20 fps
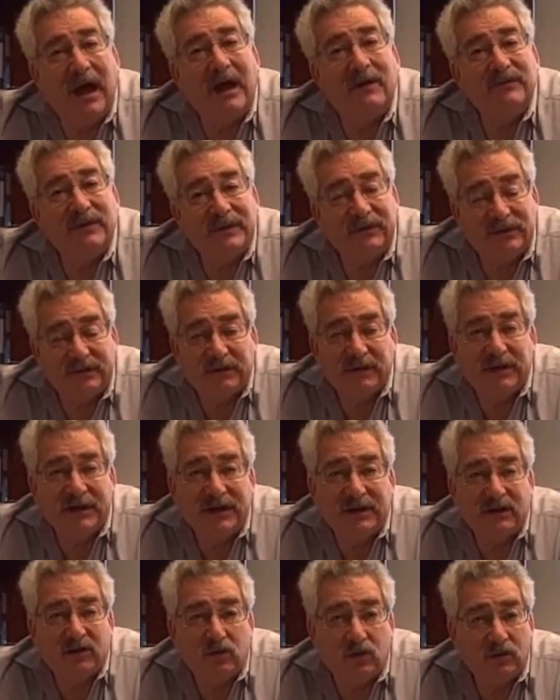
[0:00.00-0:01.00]

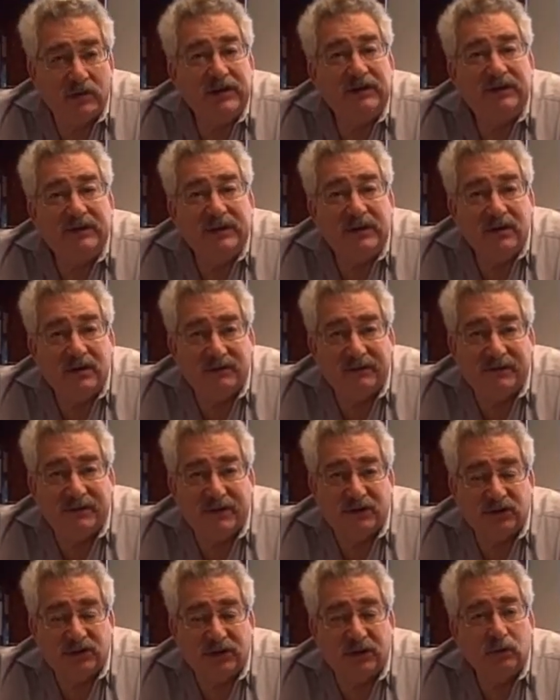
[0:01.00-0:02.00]
obviously increasing your
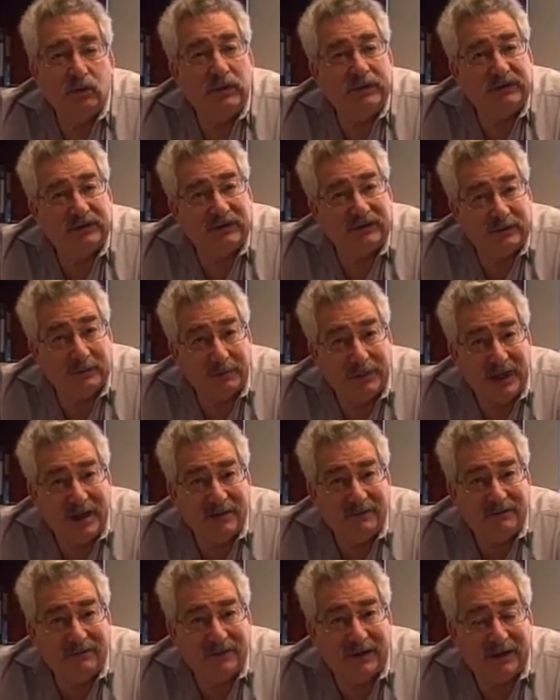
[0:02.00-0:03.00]
vision, which is a
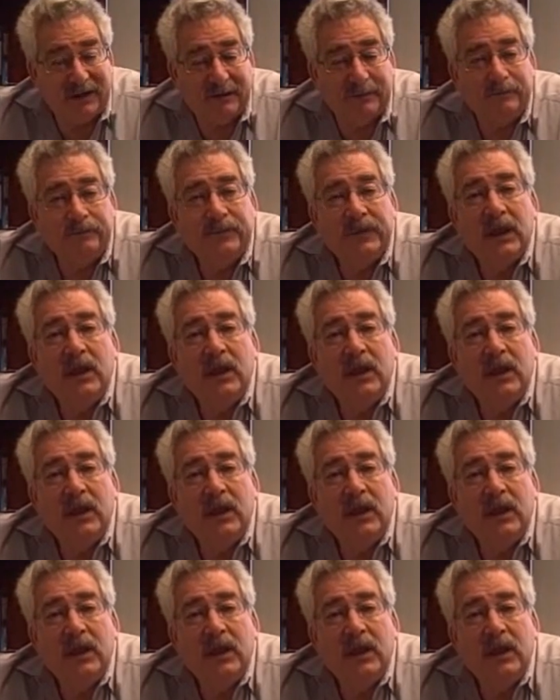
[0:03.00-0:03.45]
benefit.